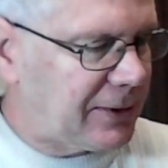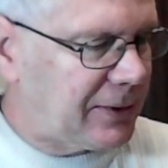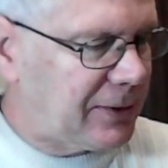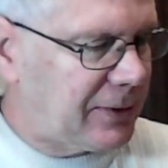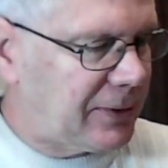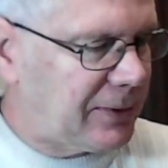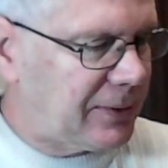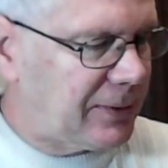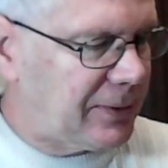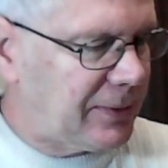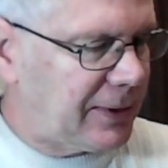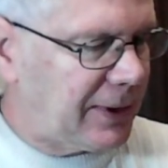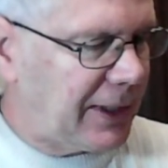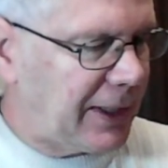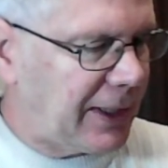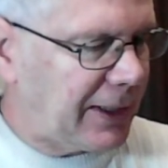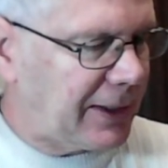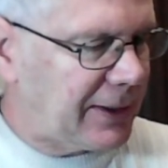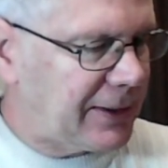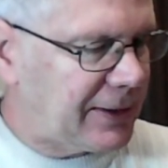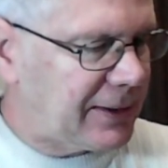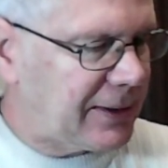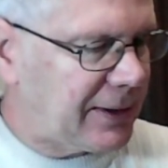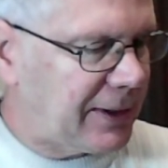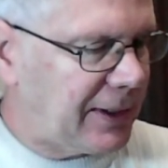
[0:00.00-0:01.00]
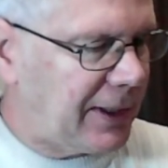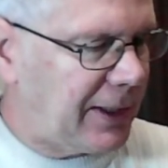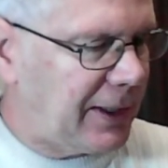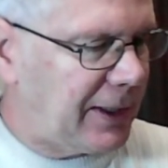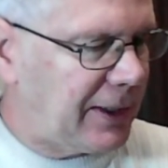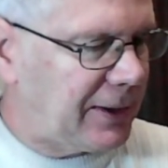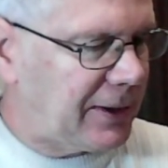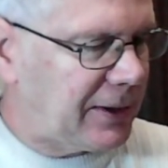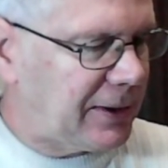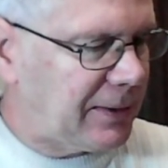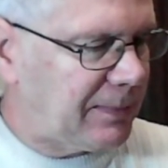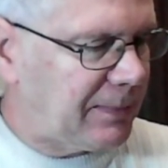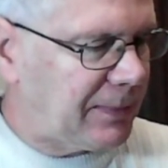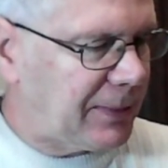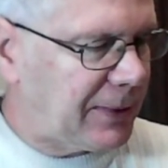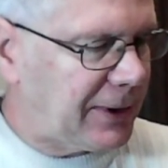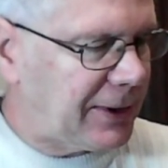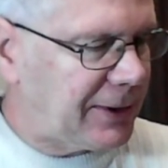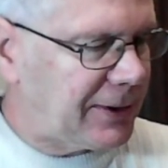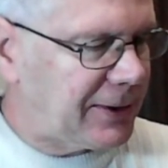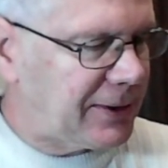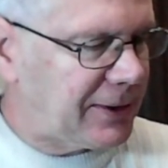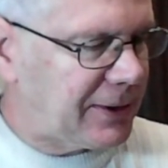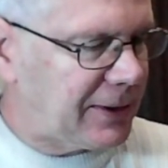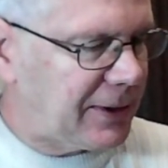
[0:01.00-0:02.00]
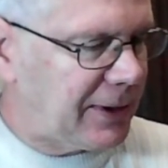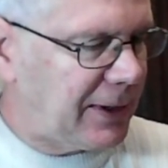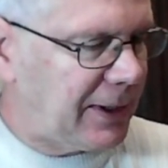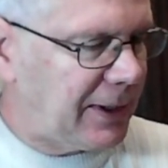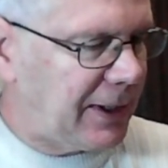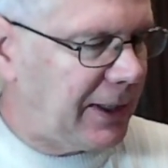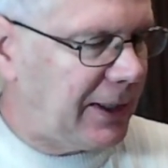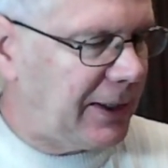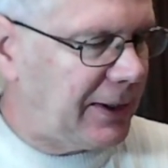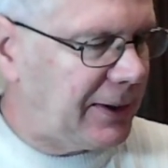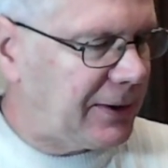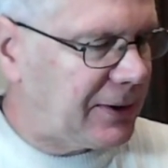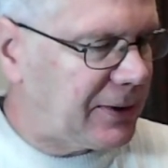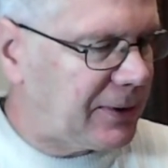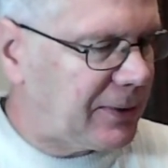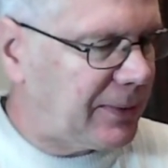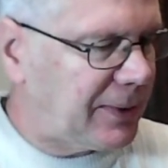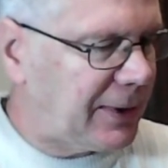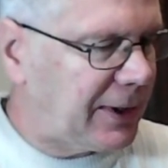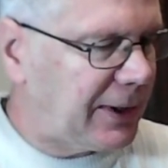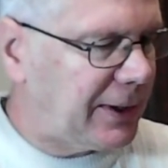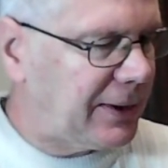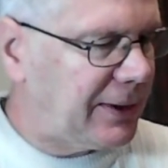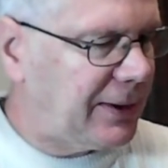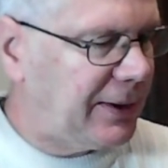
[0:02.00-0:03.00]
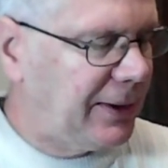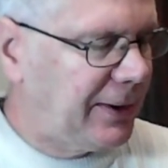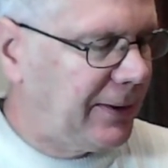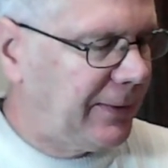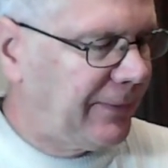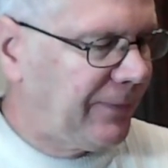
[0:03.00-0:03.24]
2xh plus h squared.